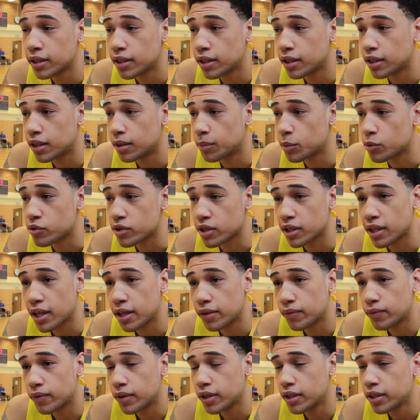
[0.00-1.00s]
It was a lot
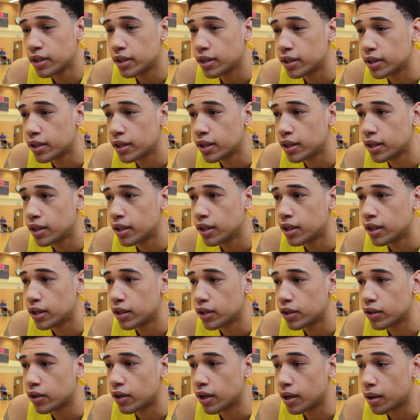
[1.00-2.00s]
of fun, and
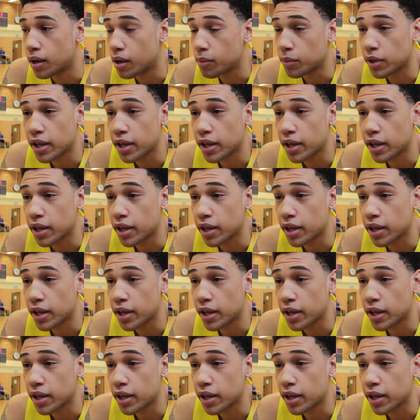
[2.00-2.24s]
I'm